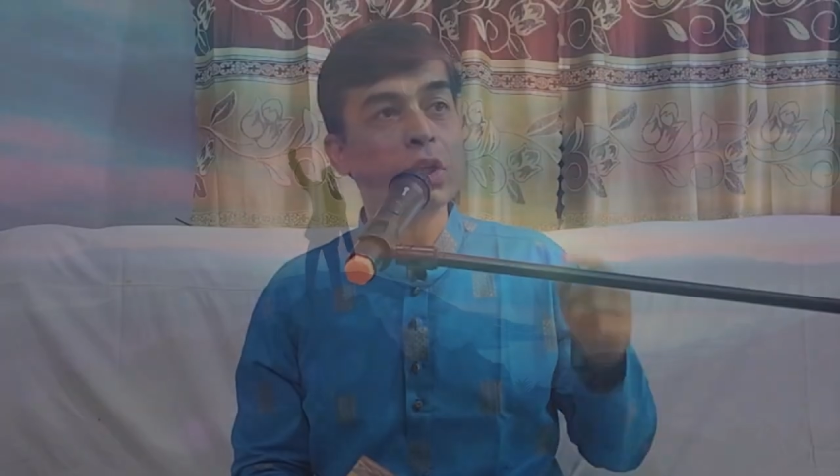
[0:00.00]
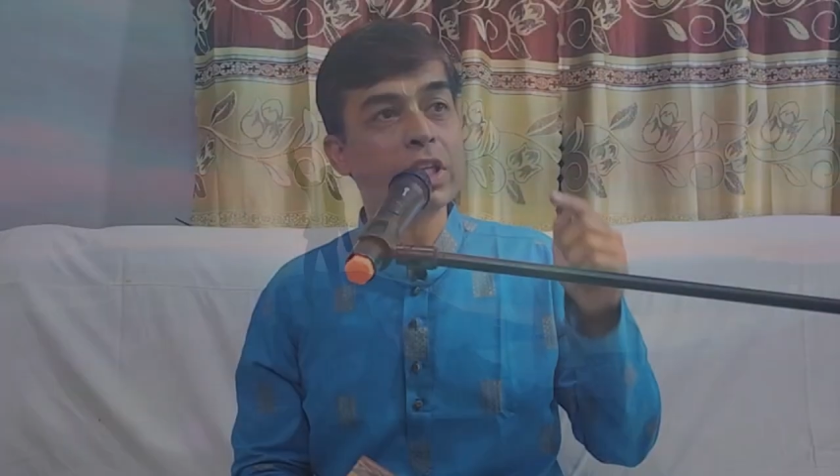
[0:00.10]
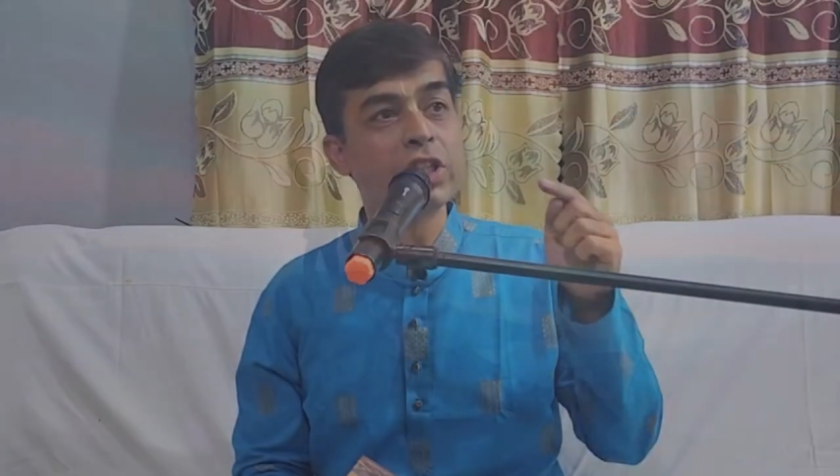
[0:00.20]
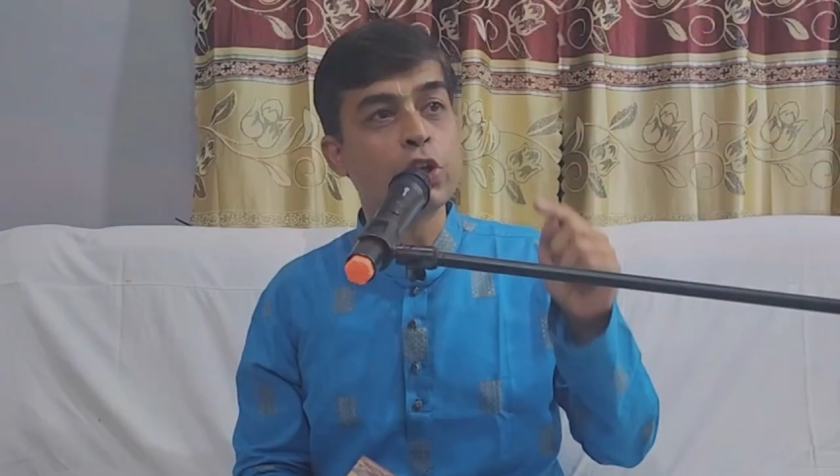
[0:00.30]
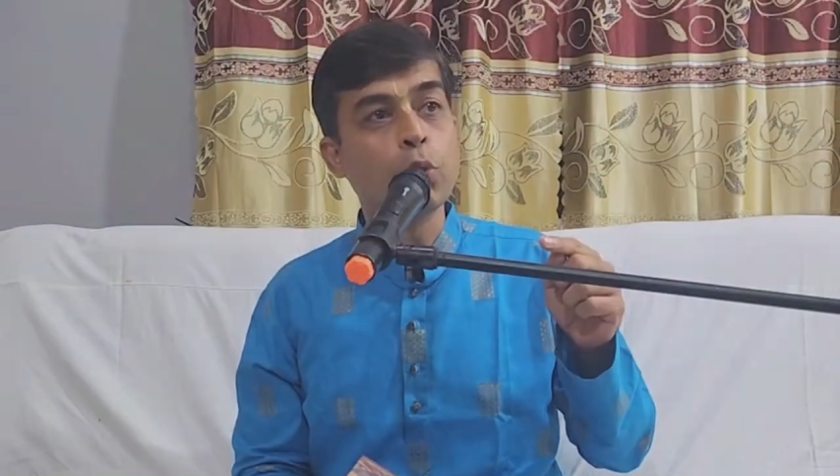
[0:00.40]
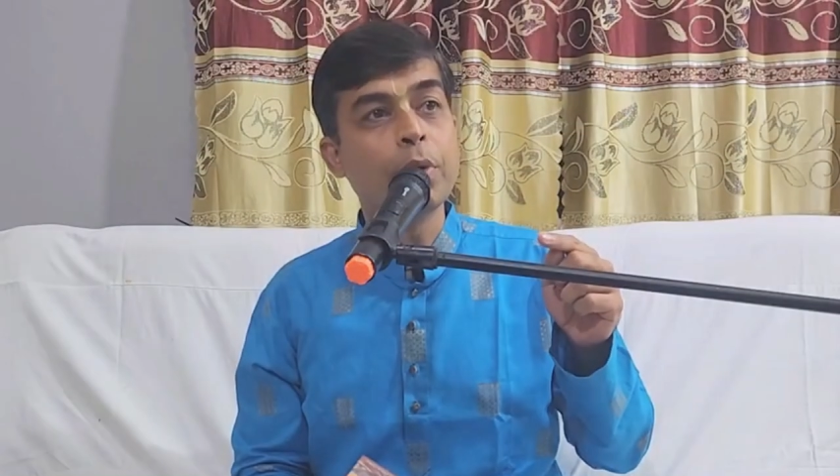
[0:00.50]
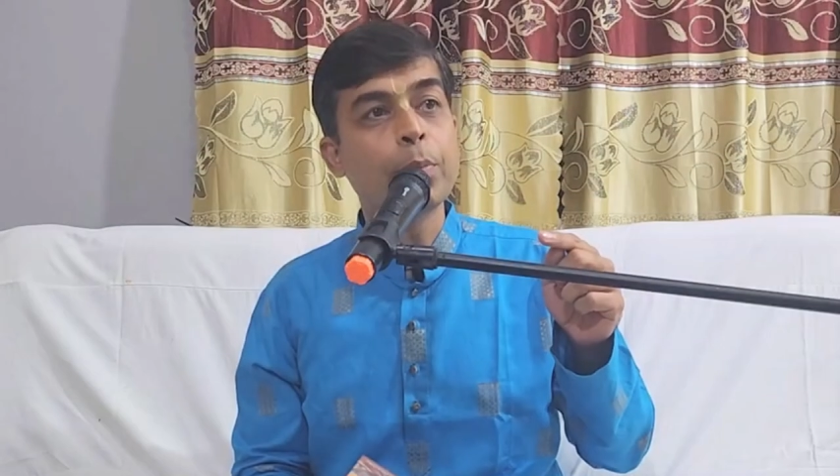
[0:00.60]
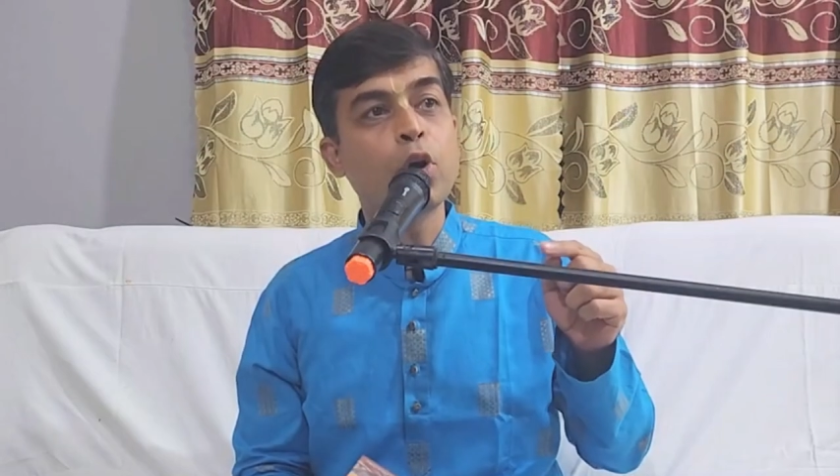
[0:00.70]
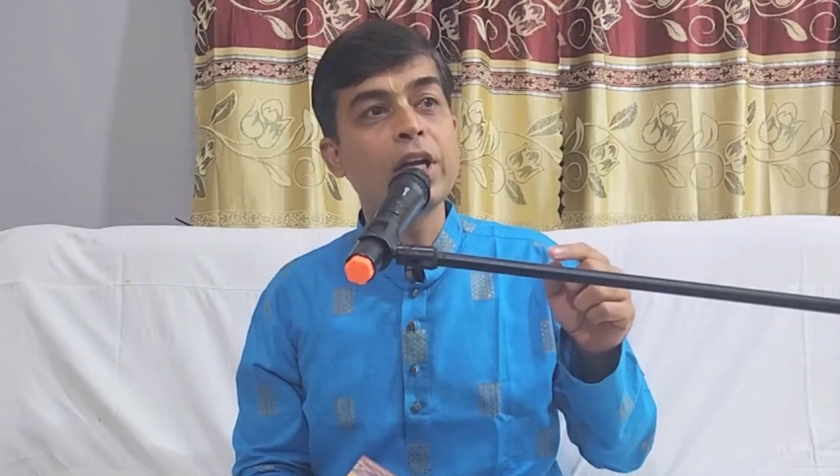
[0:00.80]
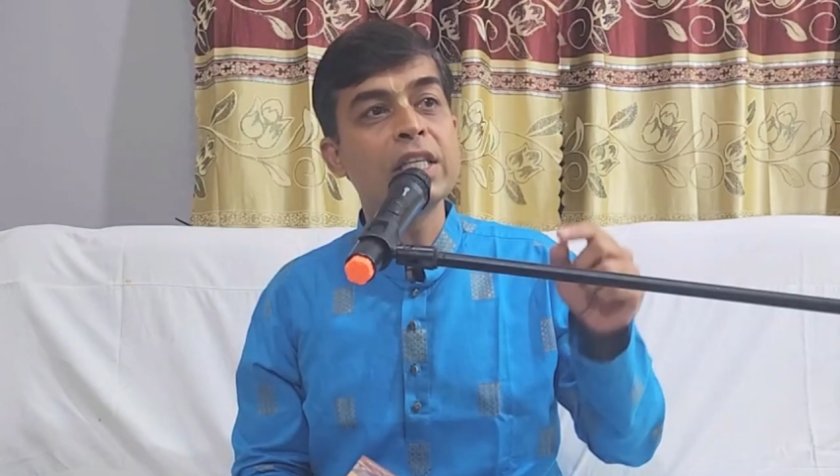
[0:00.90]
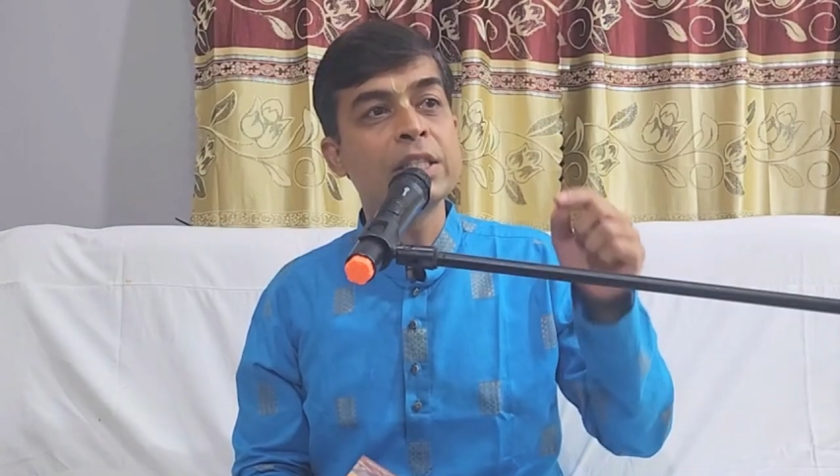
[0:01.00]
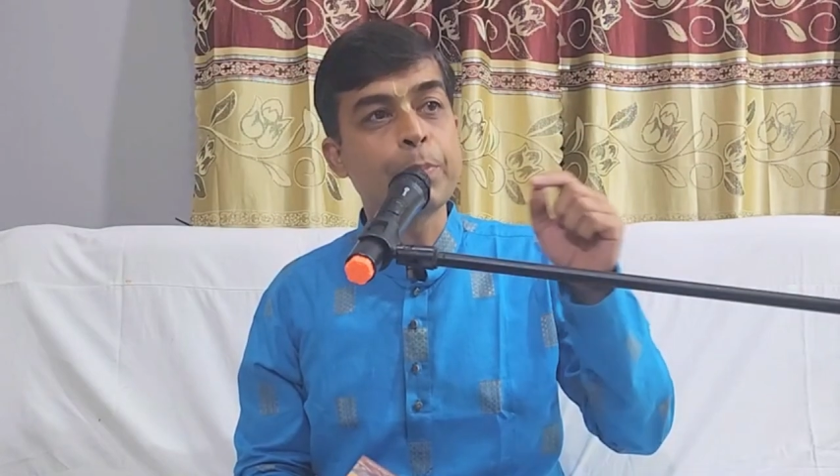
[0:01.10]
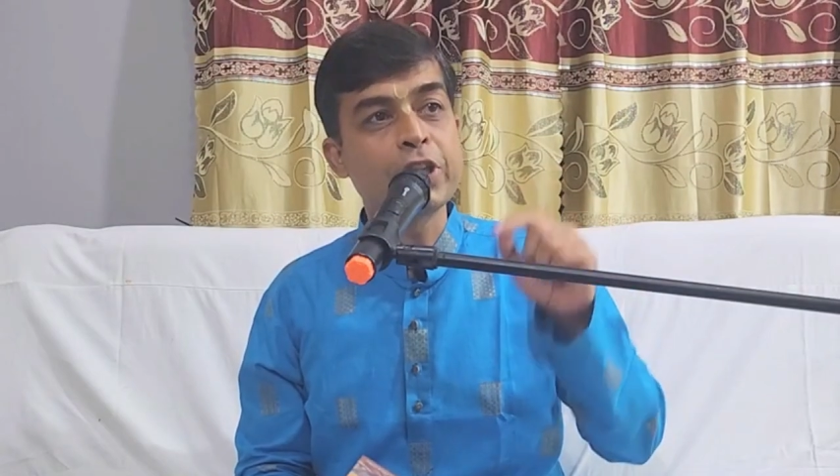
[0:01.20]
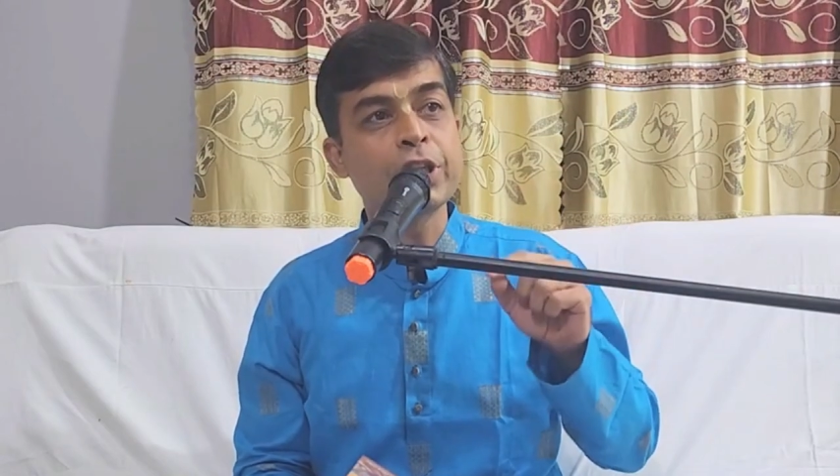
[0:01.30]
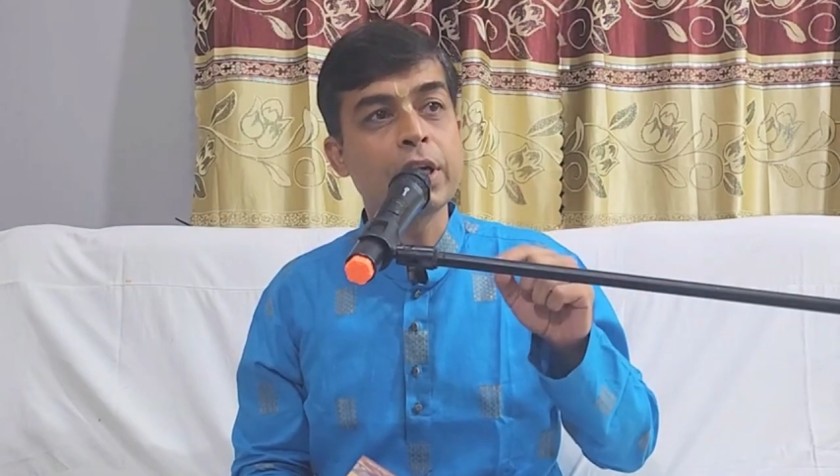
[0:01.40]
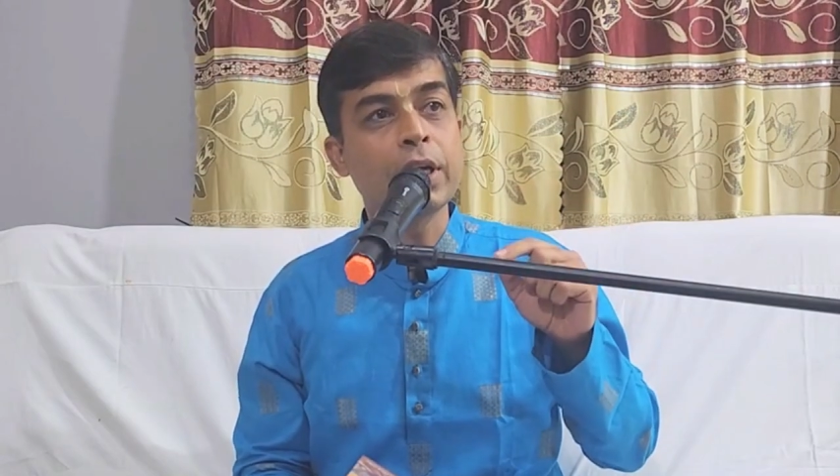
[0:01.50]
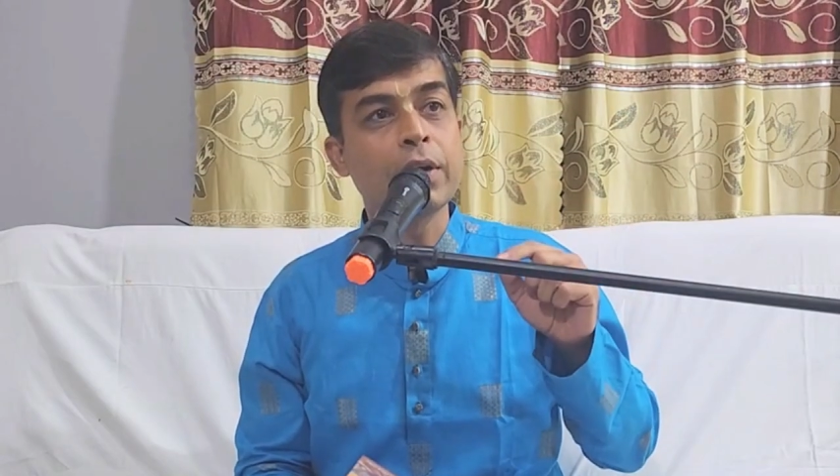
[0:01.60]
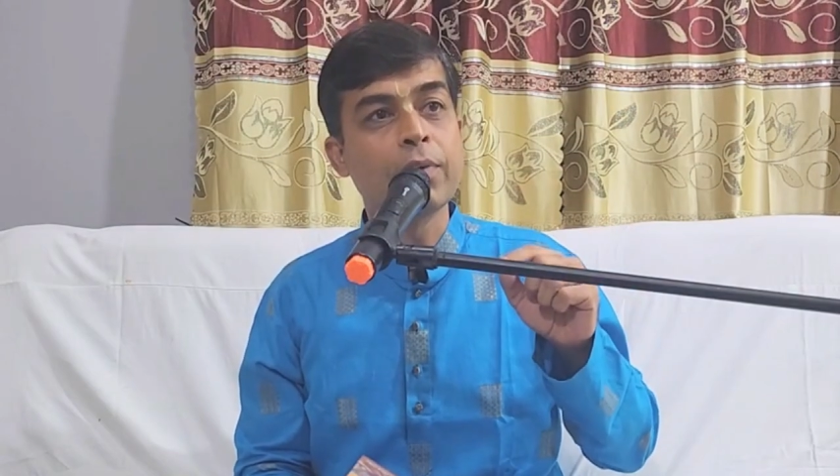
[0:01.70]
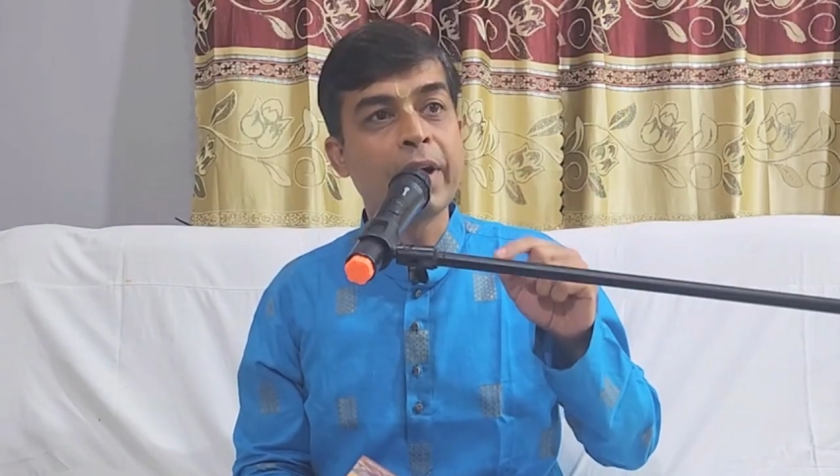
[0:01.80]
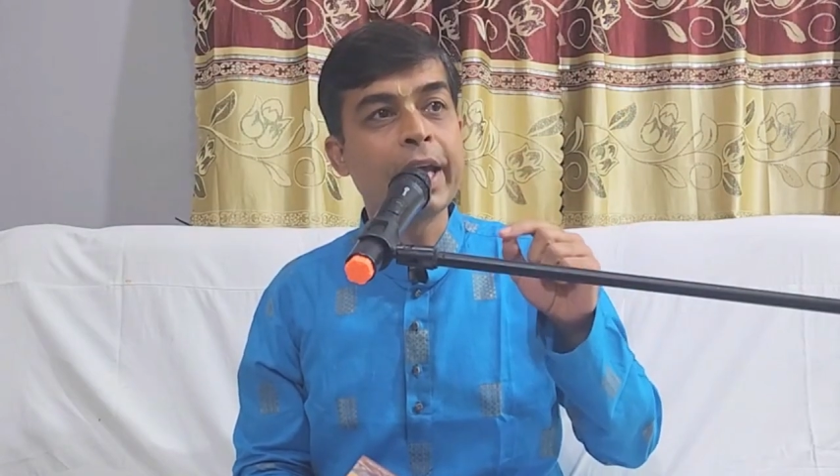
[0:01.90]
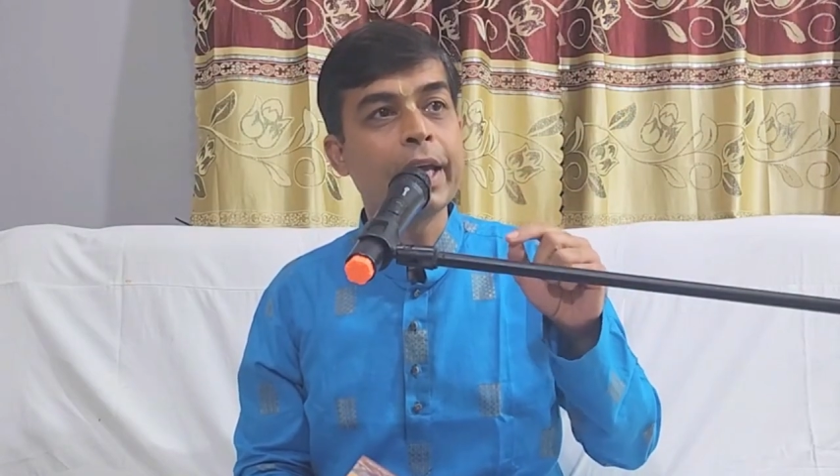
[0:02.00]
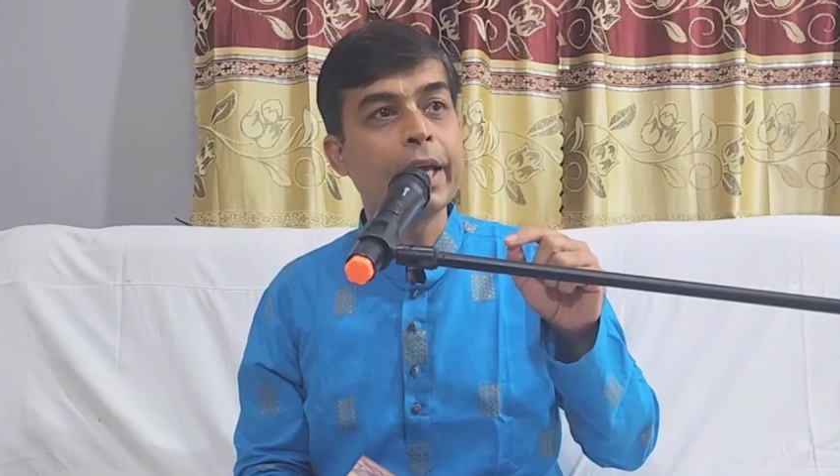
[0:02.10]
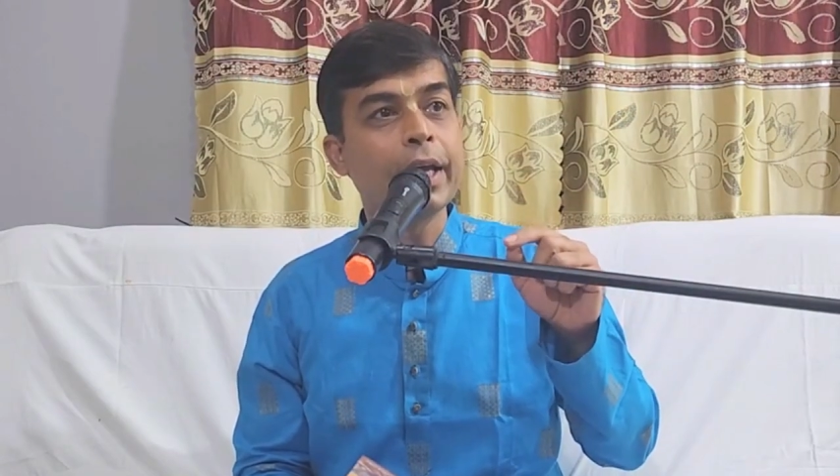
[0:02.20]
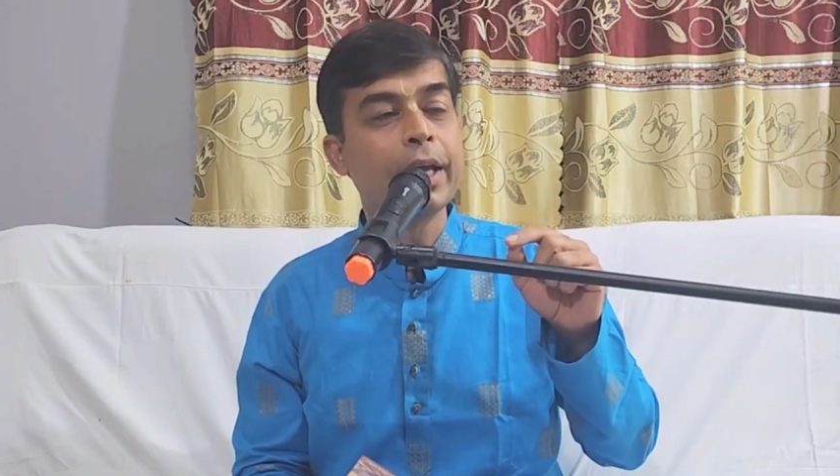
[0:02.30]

this human body is special. Why?